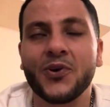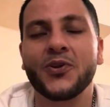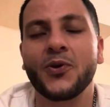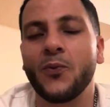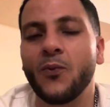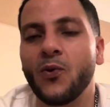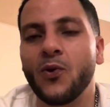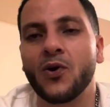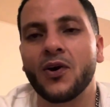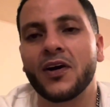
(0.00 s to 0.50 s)
the
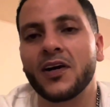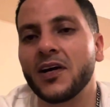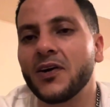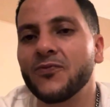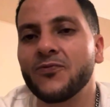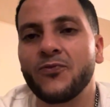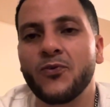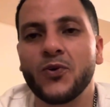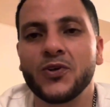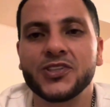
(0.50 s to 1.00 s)
war
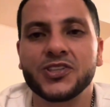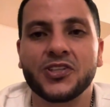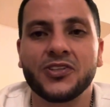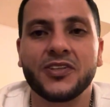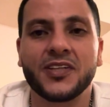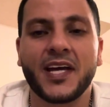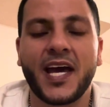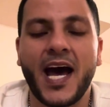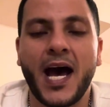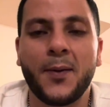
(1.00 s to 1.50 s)

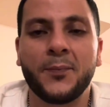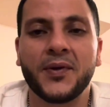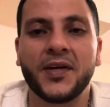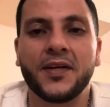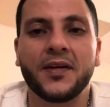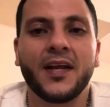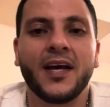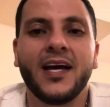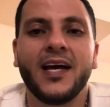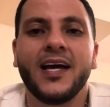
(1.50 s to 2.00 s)
unfortunately happened.